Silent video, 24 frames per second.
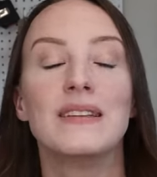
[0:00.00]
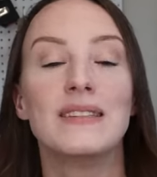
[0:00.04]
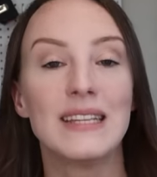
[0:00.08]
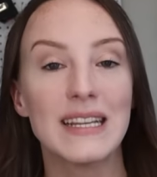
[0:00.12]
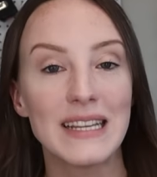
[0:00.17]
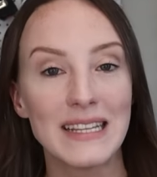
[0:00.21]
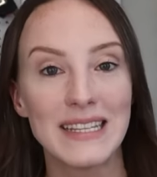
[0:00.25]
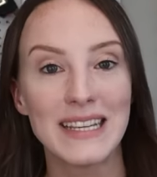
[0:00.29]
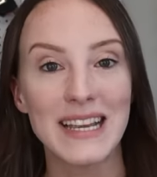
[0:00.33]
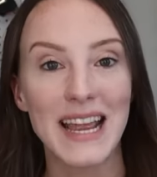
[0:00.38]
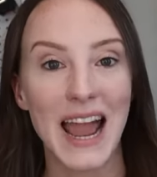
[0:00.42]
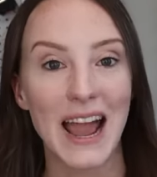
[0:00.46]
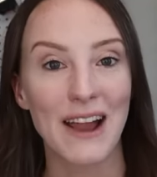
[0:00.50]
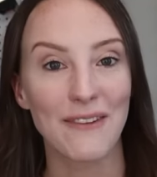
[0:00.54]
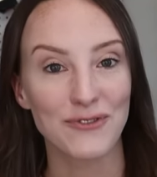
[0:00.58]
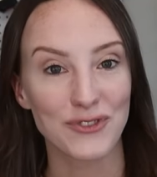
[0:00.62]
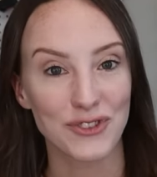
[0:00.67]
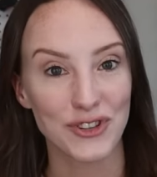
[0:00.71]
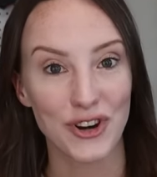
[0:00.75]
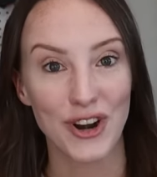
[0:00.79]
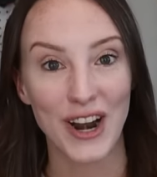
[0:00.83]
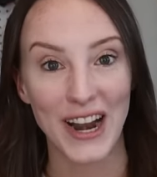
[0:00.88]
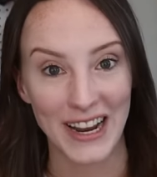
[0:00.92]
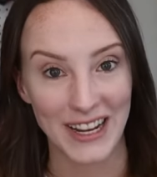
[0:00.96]

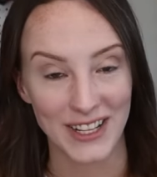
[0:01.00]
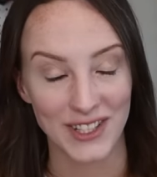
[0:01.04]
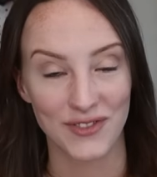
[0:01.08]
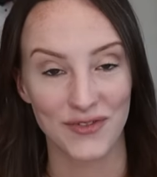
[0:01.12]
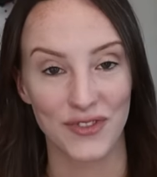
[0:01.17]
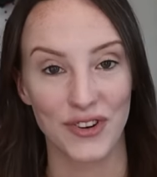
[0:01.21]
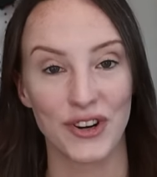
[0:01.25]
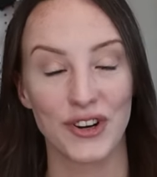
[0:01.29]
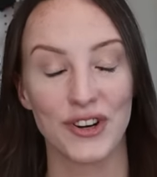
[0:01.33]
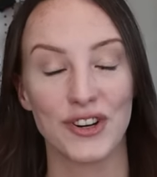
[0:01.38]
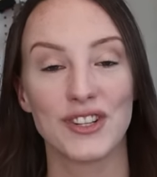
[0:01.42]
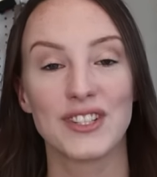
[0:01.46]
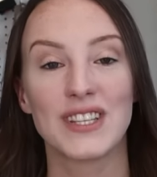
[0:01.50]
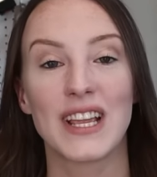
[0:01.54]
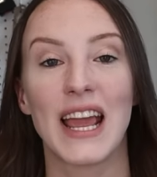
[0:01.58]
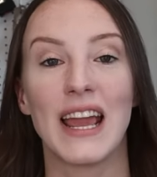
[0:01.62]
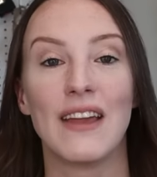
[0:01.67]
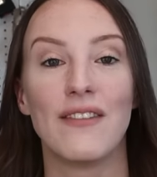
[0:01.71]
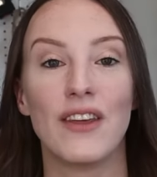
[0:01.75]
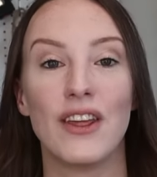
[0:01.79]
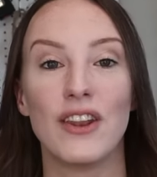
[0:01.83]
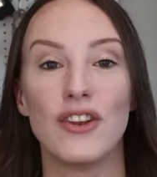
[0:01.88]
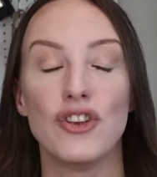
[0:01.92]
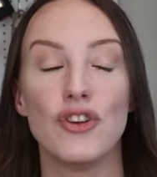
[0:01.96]
DTF transfers,
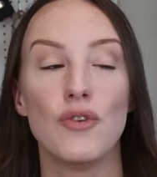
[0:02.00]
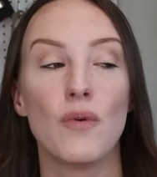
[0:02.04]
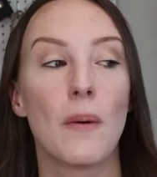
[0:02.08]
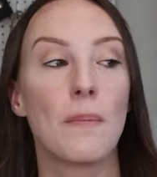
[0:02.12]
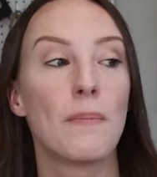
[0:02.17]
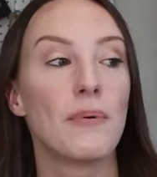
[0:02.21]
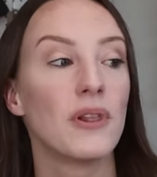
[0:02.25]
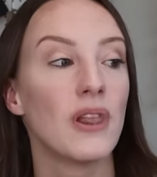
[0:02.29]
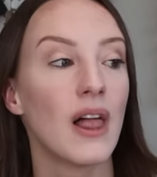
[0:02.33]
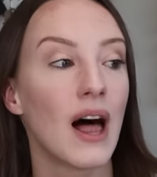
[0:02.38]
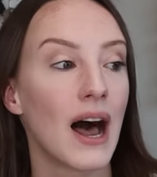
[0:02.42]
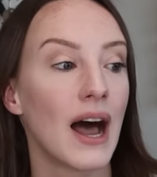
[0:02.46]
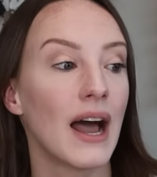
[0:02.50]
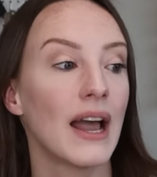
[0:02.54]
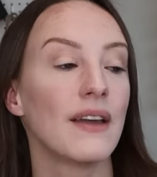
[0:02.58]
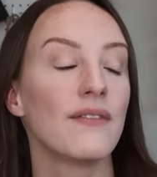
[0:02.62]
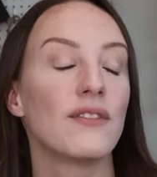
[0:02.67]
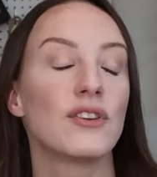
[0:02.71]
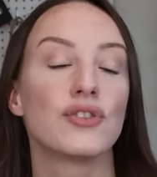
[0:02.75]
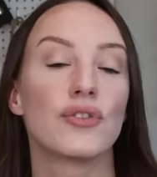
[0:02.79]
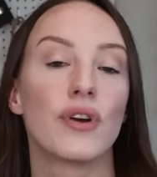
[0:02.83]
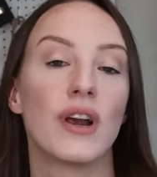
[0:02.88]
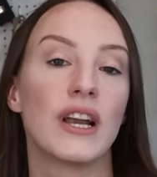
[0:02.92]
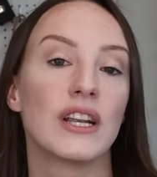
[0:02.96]
and then you apply
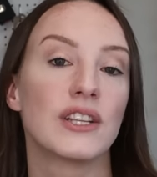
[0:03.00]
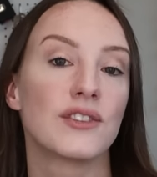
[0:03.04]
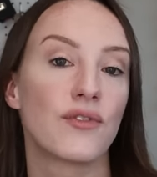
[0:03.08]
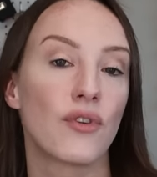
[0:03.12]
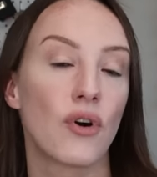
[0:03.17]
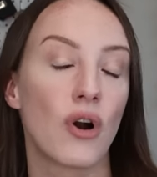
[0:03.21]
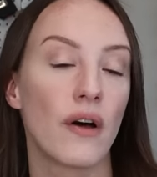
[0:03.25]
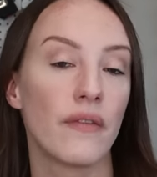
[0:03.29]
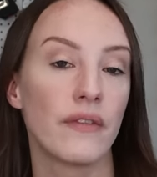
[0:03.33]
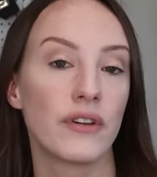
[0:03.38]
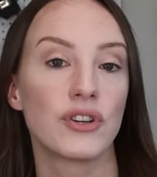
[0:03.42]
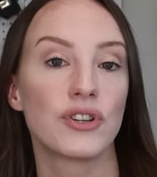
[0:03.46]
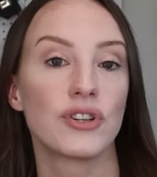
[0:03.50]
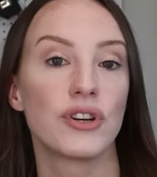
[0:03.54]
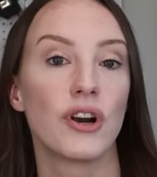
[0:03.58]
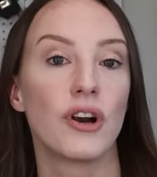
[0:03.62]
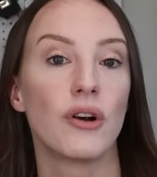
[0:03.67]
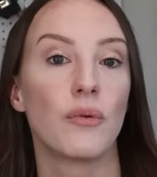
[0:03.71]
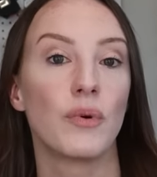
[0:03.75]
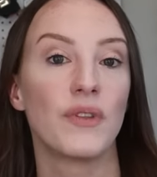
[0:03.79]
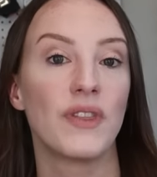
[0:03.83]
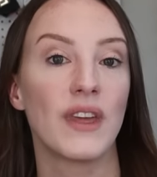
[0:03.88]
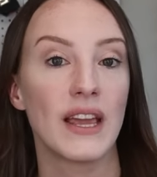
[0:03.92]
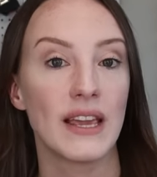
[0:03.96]
the transfer on the
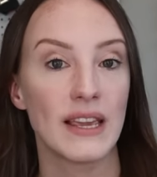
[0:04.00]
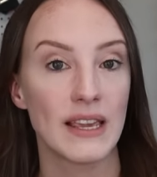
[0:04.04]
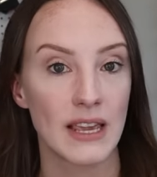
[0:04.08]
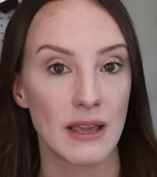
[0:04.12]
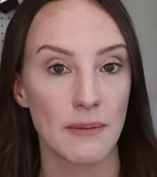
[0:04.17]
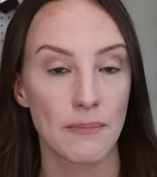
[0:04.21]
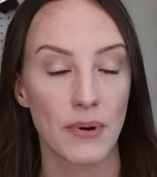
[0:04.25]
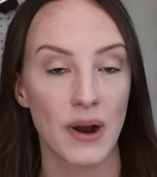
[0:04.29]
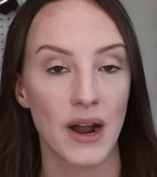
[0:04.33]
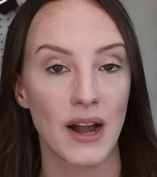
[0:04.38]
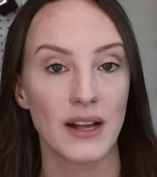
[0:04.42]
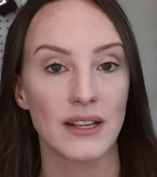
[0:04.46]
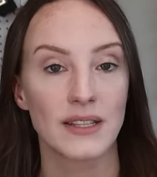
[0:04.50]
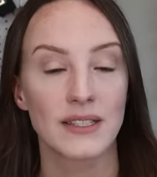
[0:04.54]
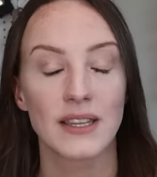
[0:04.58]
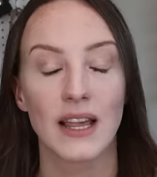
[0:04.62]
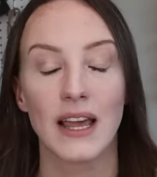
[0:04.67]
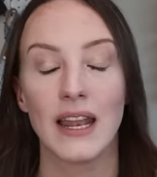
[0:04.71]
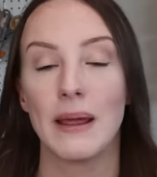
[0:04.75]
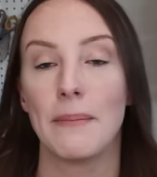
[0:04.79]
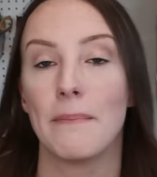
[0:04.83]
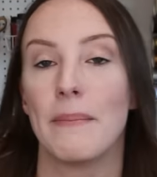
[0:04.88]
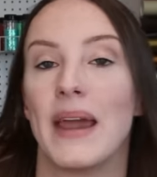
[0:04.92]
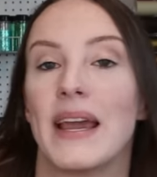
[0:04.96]
shirt with a heat press,
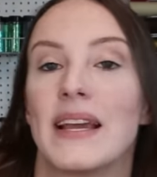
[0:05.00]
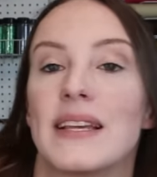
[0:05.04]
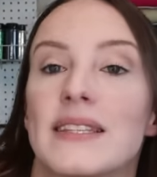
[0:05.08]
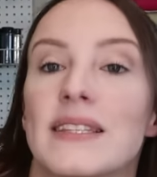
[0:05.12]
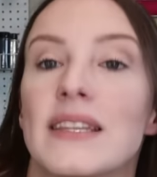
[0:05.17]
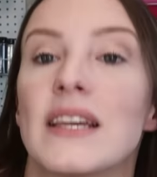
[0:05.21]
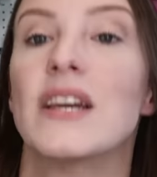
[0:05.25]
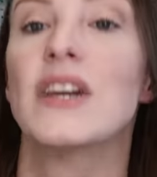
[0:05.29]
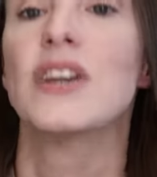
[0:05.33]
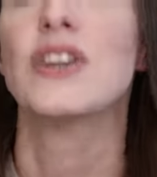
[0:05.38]
and it makes